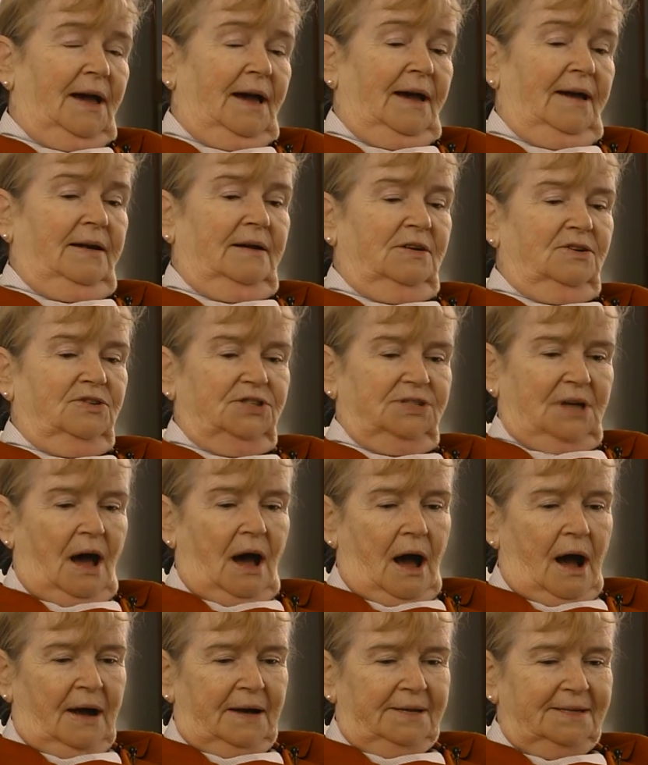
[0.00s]
and our
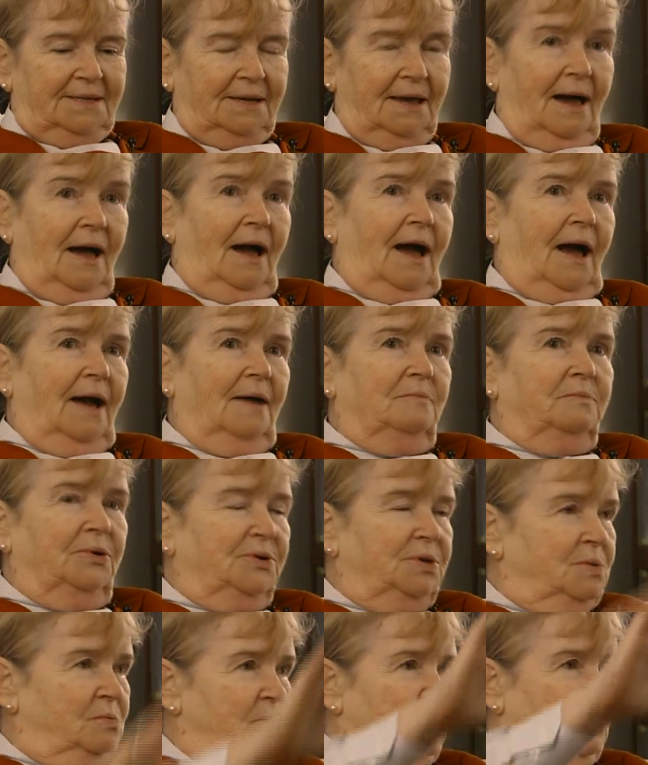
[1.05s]
socks and
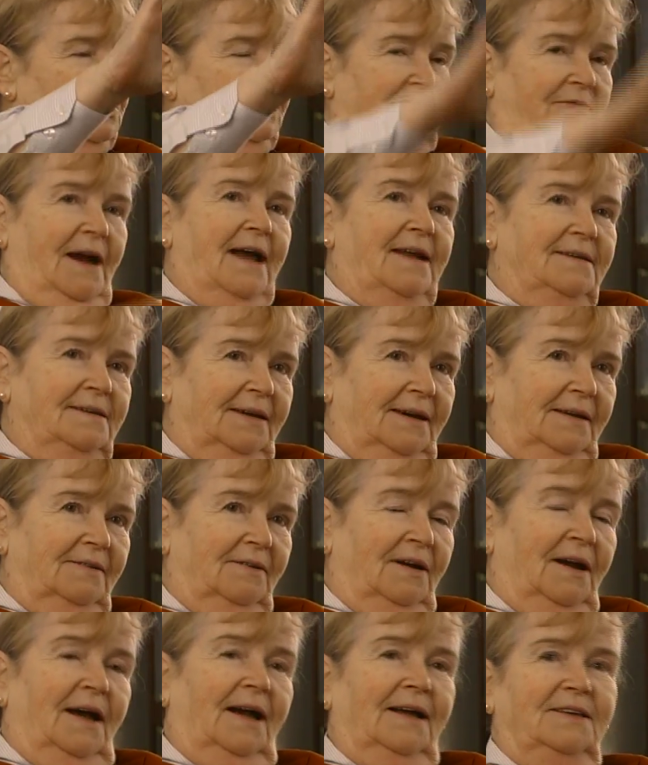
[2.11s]
put them on the radiator,
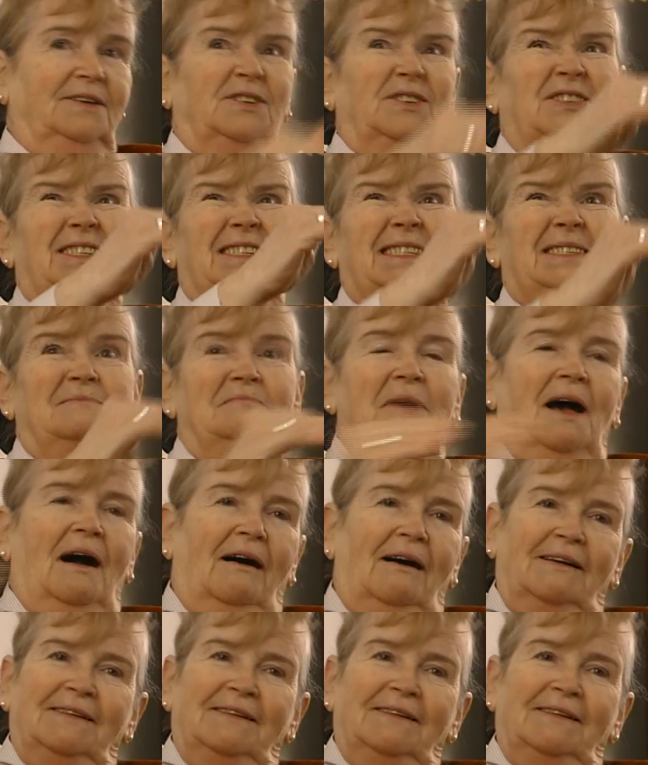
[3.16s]
and you could smell.